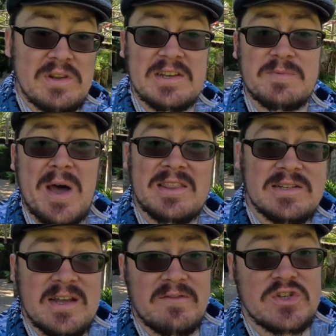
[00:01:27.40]
the next spot in the
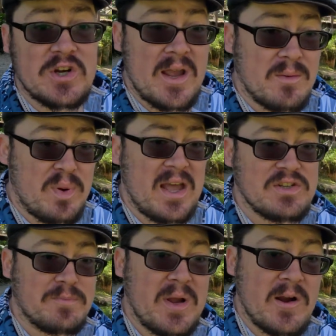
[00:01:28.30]
Devonshire and
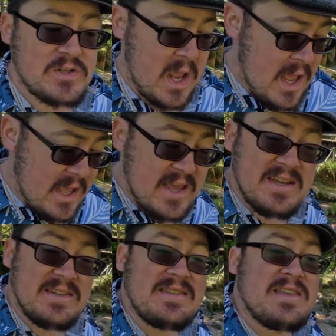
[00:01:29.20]
Paget Parish
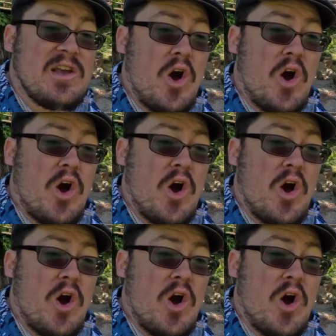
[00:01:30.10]
is the